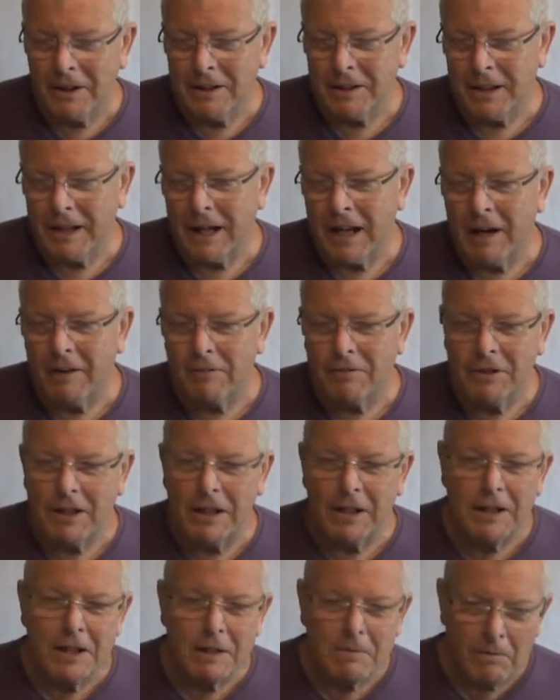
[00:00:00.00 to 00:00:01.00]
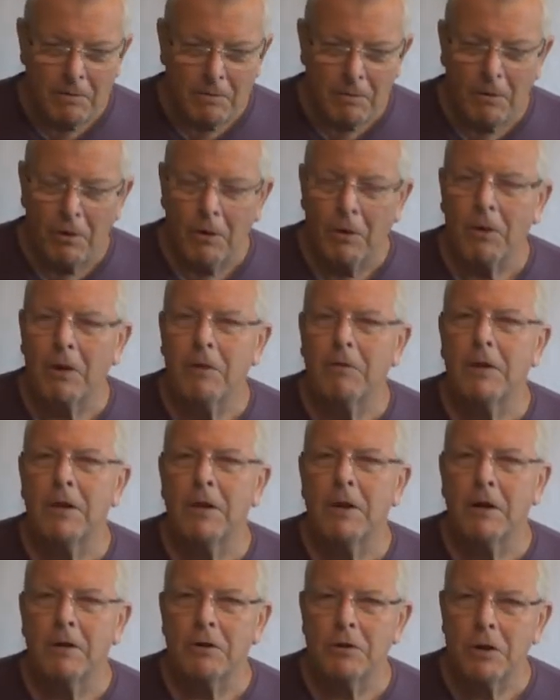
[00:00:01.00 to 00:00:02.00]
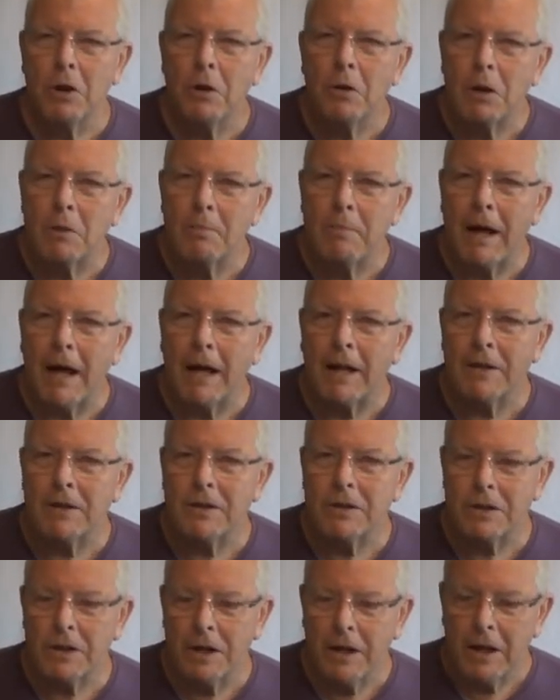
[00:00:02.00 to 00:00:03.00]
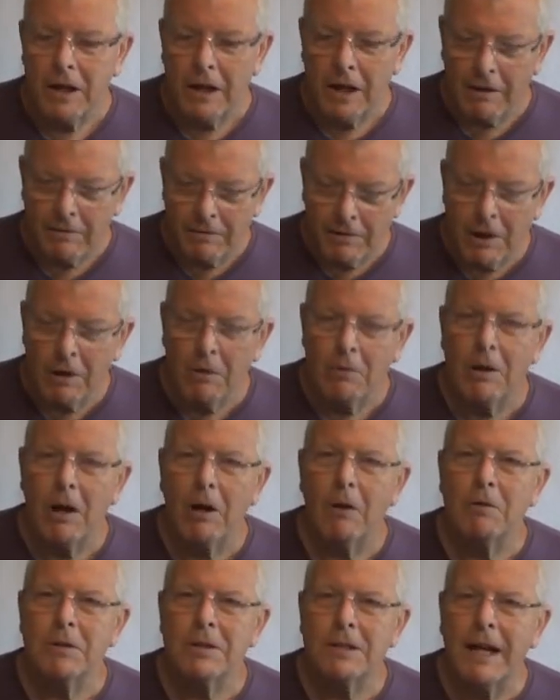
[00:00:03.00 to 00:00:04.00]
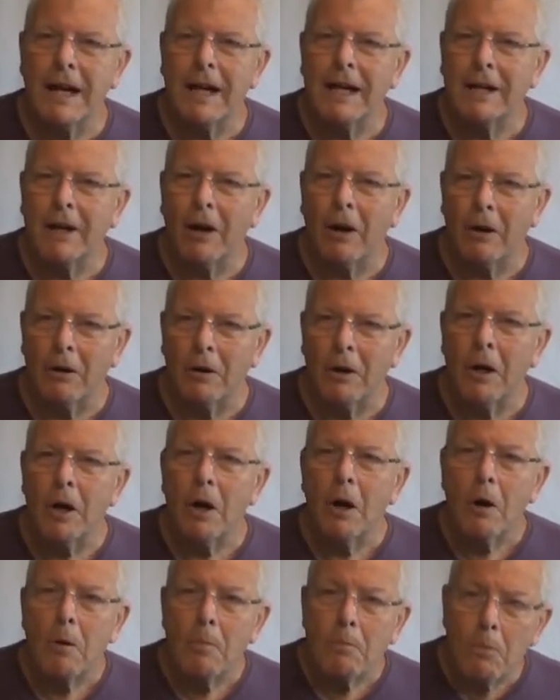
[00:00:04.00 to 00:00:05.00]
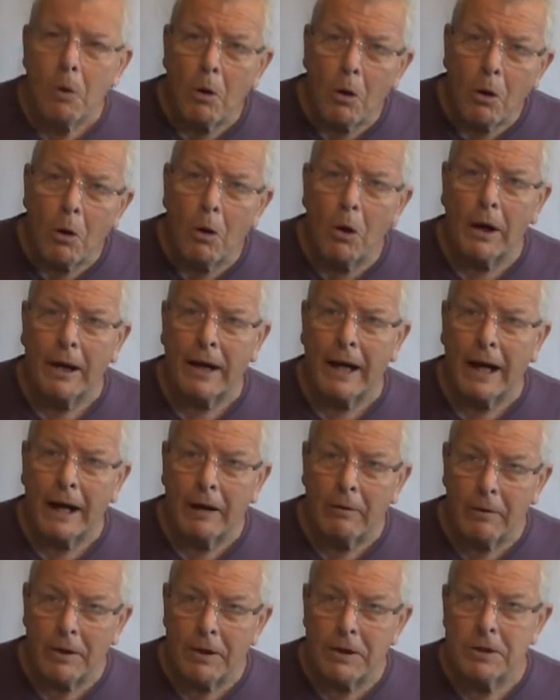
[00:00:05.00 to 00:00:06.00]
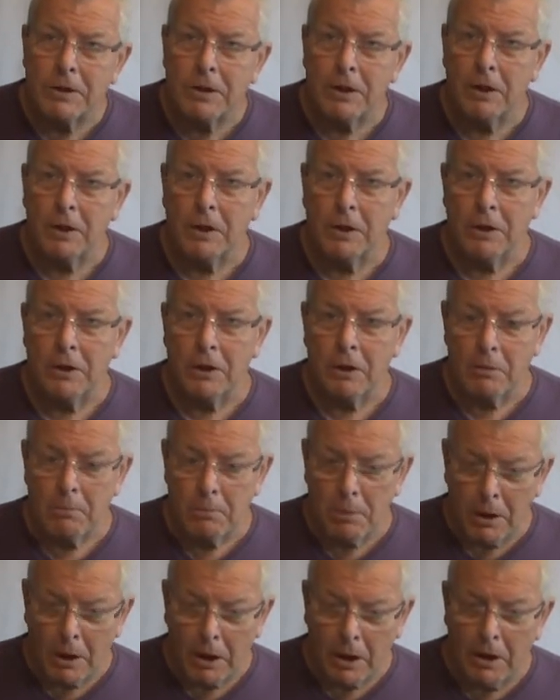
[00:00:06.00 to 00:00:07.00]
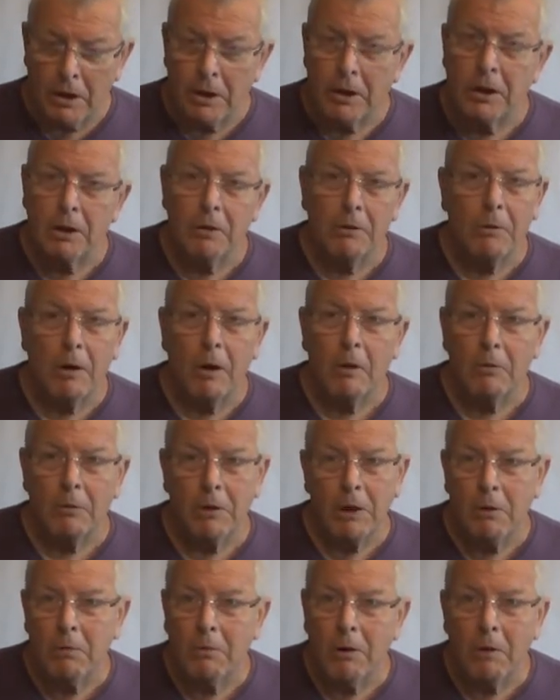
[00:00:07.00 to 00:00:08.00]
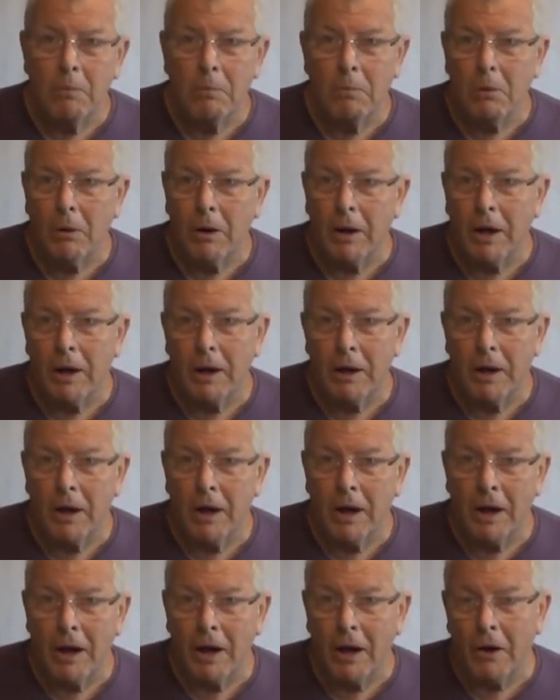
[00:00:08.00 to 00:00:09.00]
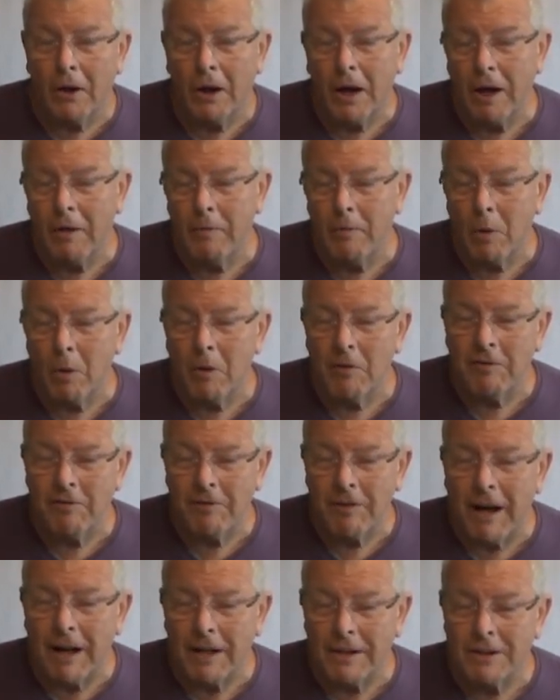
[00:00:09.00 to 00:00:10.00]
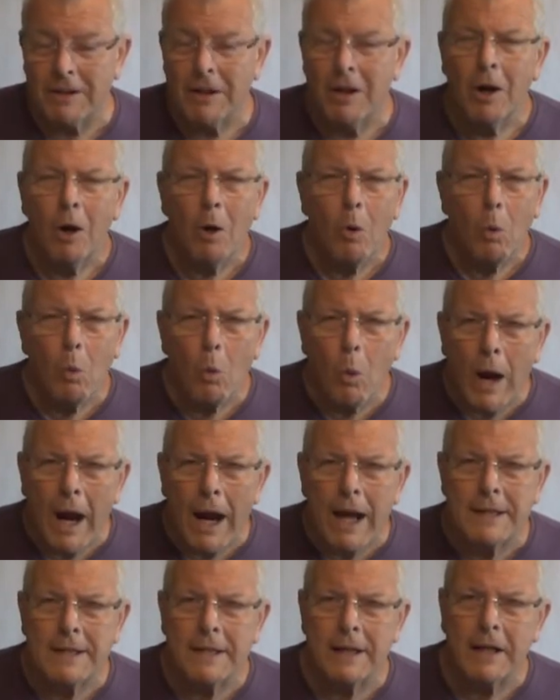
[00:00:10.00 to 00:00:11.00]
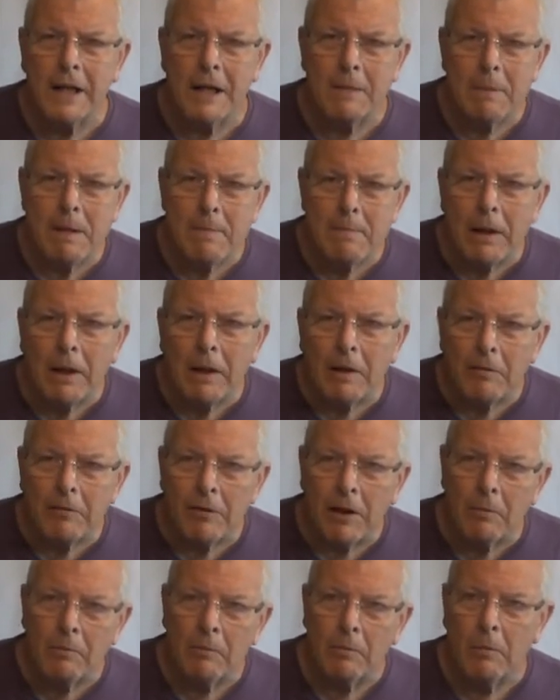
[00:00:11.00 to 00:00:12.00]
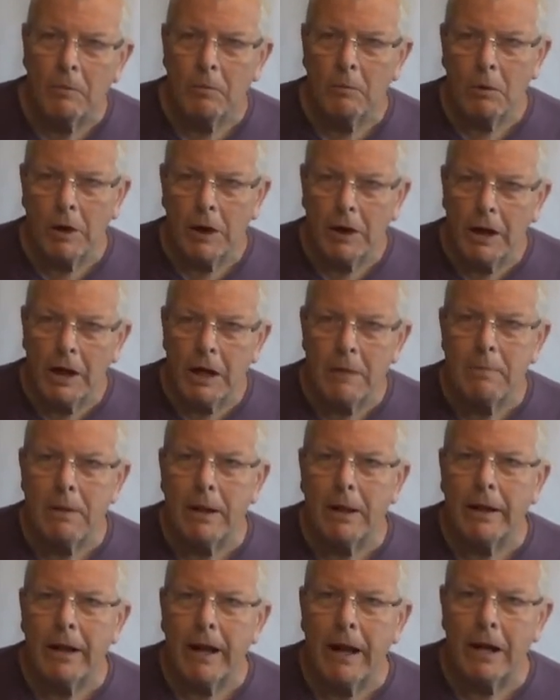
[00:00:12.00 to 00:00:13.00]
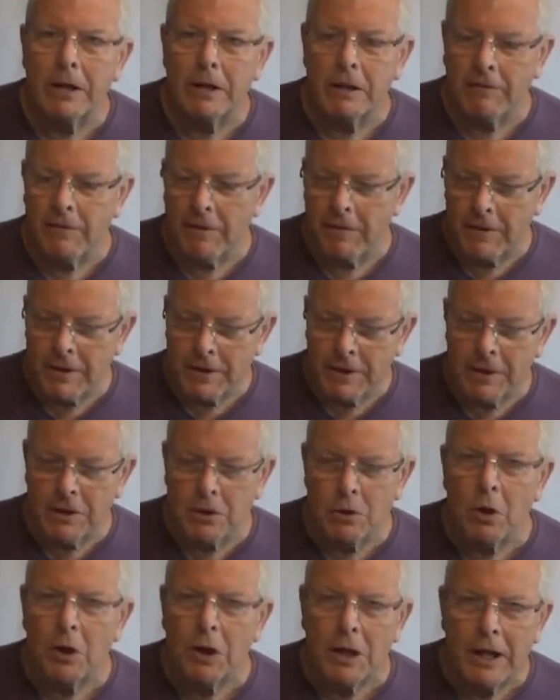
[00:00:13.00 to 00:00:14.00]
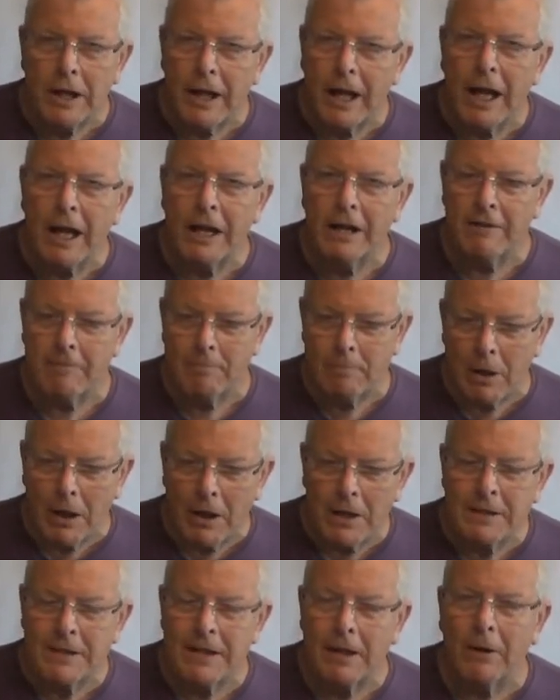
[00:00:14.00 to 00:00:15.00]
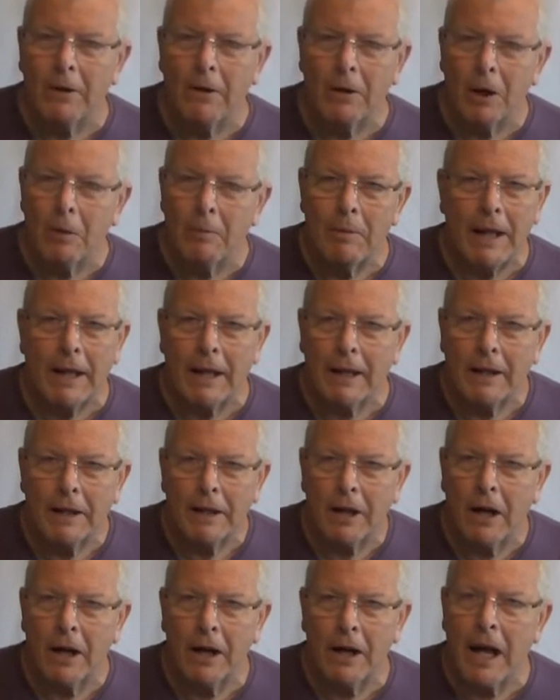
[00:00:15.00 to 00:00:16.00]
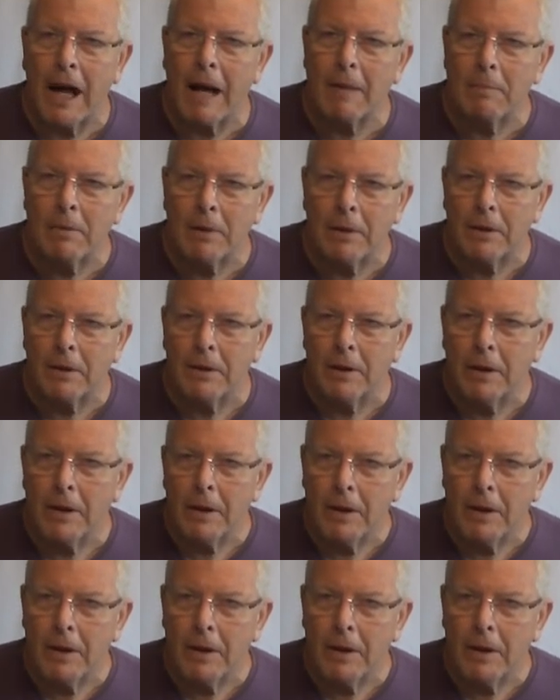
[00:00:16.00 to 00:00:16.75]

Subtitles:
at this again. I've said this before in other videos. Do the maths. If you don't take on more calories than you burn, you won't put on any more fat. Where's it going to be built from? What are you going to build it out of? If there's nothing there, you've burnt it all up. Like, it can't happen.